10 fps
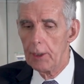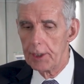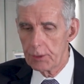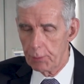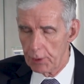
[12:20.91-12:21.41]

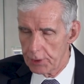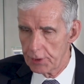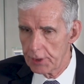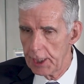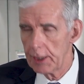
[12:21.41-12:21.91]
this
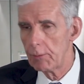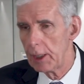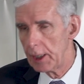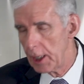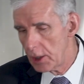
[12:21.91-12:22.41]
person's getting
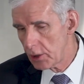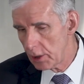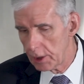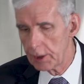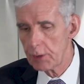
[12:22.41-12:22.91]

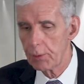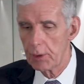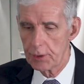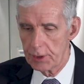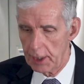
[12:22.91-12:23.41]
radiation and this
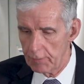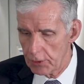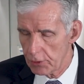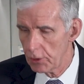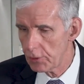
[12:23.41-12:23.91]
person's having
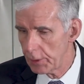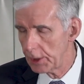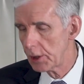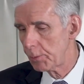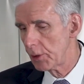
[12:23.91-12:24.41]
surgery and
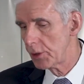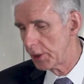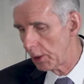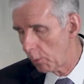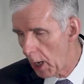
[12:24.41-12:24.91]
this person
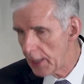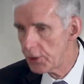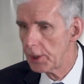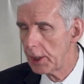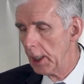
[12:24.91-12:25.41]
they're
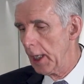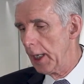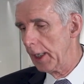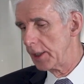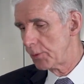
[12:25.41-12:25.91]
watching
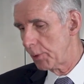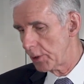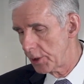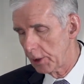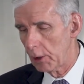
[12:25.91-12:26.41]
and this
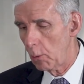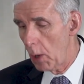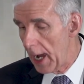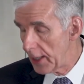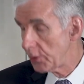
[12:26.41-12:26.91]
person they're going to
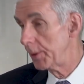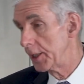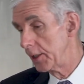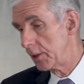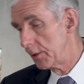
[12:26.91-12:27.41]
watch, but
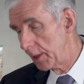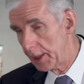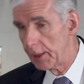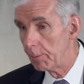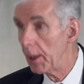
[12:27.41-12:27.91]

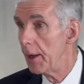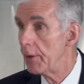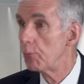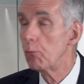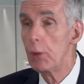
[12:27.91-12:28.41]

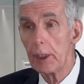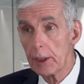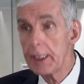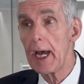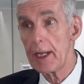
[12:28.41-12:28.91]

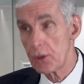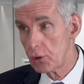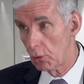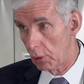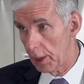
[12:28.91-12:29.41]
really not
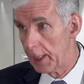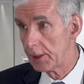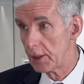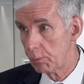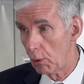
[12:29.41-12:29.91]
sure at
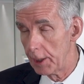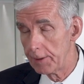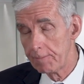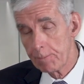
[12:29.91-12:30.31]
this point.